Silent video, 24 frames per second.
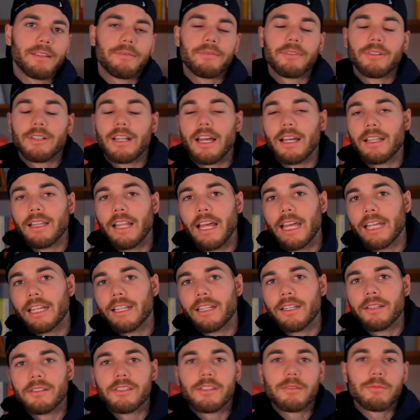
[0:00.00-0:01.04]
If you're not
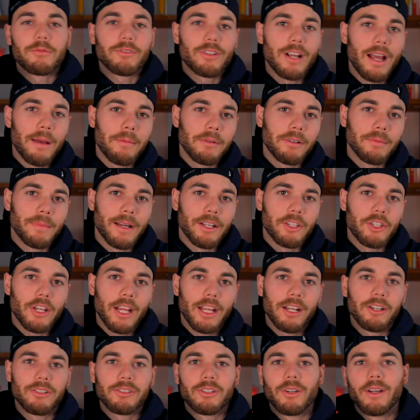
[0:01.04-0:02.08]
liking and subscribing to my
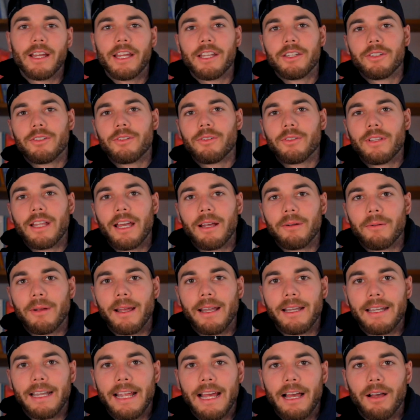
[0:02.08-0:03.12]
channel, go ahead and do that
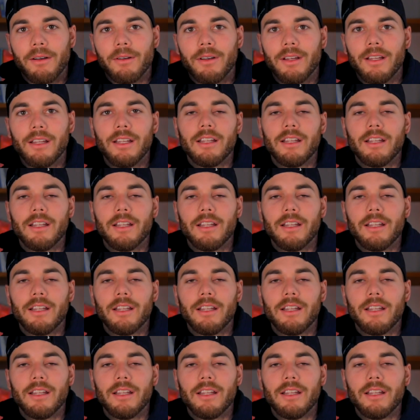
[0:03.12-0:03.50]
right now.